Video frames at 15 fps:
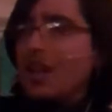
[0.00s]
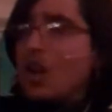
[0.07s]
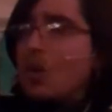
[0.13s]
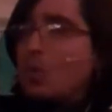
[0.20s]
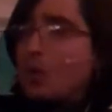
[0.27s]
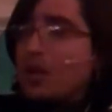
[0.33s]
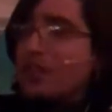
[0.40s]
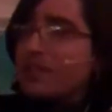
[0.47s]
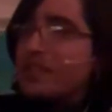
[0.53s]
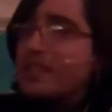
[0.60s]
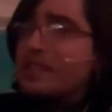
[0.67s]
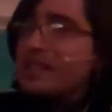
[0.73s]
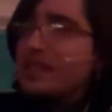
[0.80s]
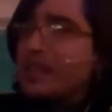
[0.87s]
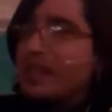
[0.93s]
"One of
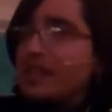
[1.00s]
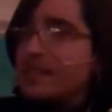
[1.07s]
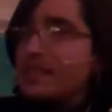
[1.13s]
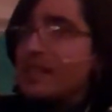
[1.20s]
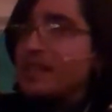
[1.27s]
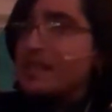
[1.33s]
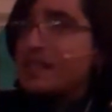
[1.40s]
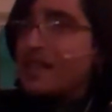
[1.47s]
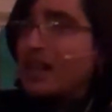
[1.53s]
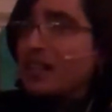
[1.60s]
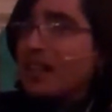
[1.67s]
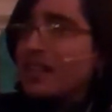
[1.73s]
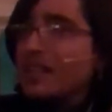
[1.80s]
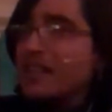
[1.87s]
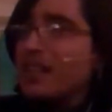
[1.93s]
these things is not
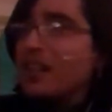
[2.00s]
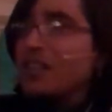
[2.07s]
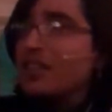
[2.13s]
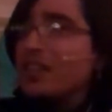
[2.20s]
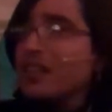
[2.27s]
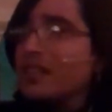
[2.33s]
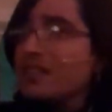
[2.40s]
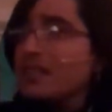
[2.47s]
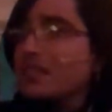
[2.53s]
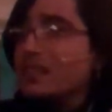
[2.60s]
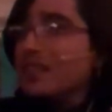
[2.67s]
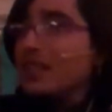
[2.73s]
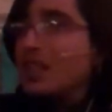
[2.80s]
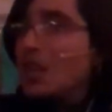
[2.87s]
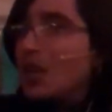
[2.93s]
like the other.
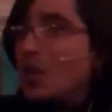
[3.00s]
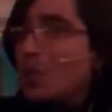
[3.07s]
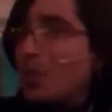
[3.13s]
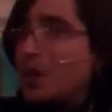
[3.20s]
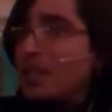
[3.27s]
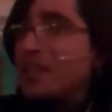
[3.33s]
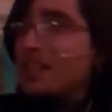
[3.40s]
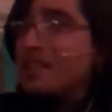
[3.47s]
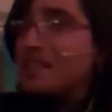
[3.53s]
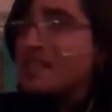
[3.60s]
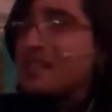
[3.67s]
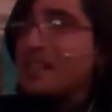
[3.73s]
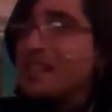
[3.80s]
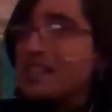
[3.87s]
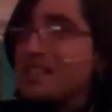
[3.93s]
One of these
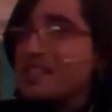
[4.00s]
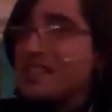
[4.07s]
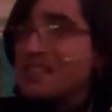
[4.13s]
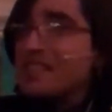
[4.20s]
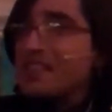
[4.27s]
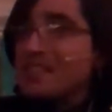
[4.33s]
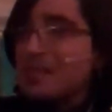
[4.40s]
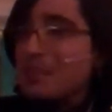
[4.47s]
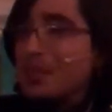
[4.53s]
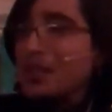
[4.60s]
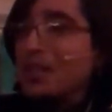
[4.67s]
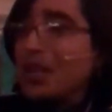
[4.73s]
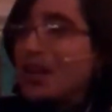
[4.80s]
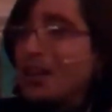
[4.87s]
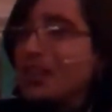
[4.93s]
things just doesn't
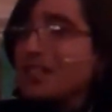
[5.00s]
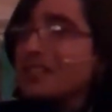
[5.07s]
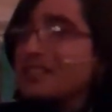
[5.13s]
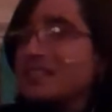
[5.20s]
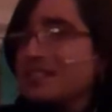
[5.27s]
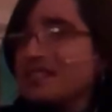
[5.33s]
belong."